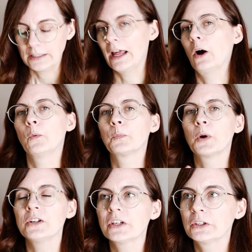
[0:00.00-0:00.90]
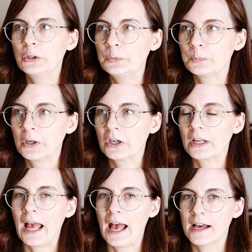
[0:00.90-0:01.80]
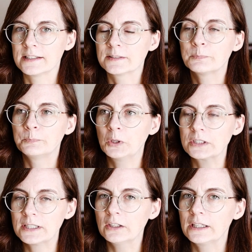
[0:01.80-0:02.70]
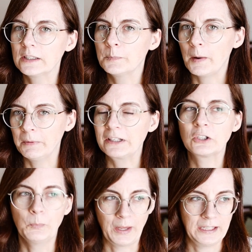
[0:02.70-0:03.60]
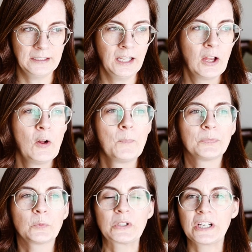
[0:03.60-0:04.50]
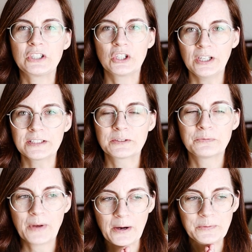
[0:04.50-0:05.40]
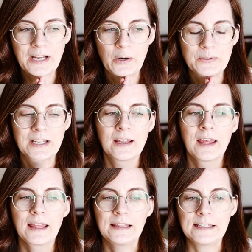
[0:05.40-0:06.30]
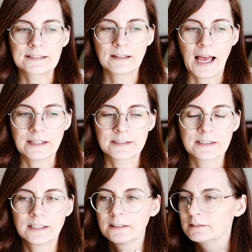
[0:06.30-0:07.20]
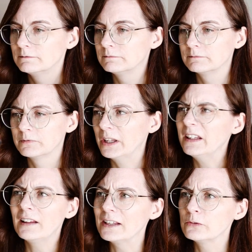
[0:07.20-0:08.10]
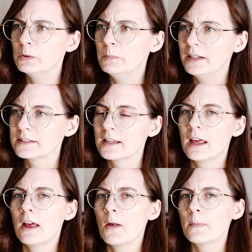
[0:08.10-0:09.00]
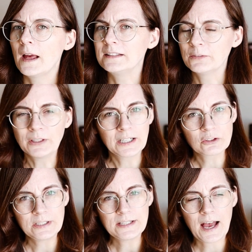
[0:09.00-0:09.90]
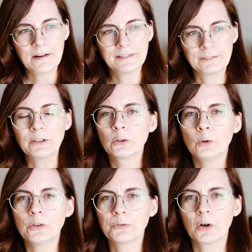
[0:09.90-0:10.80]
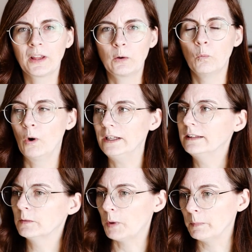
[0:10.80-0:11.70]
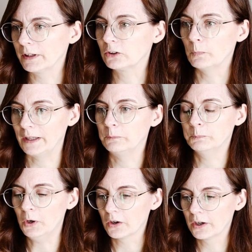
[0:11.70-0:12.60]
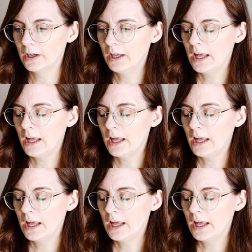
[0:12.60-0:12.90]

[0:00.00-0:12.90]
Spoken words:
Now, Project Gutenberg has books that are in the public domain, which I just found out in the last few months, that different countries have different rules for like what is a public domain book.